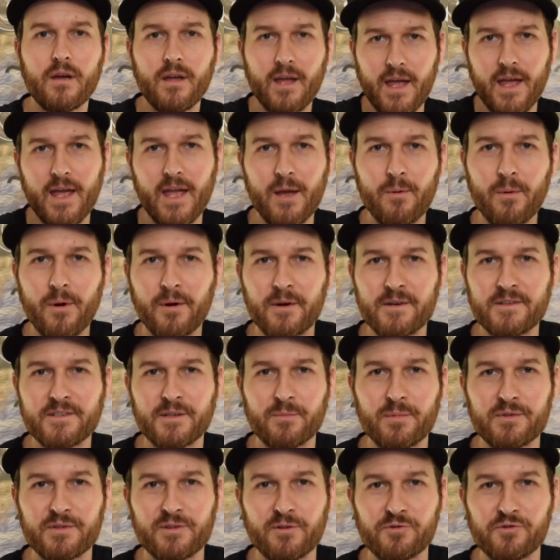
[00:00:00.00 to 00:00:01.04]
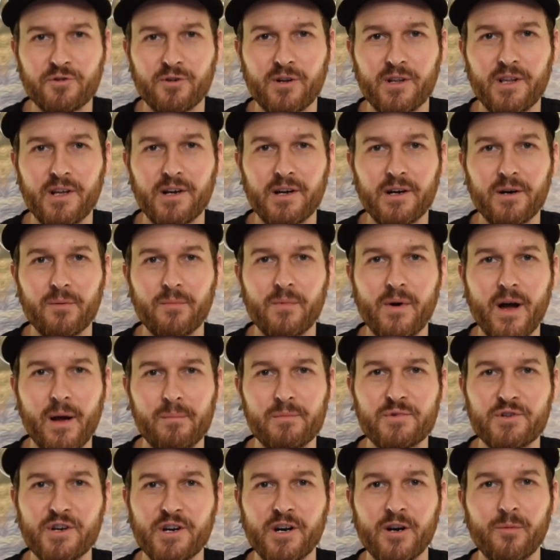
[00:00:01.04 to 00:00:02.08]
Hey, welcome to Super Social Club.
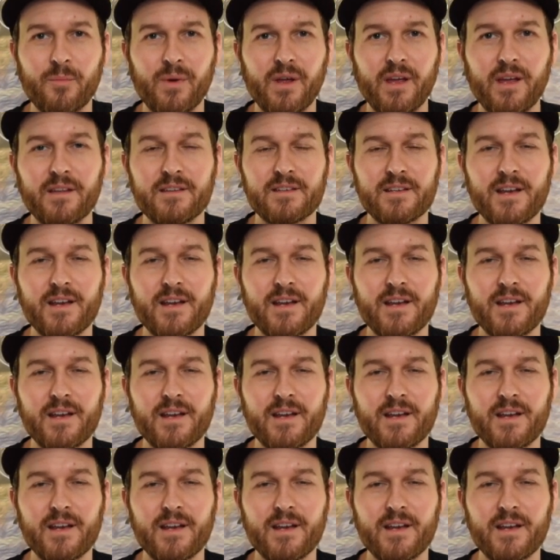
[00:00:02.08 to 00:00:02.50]
I'm Jeremy.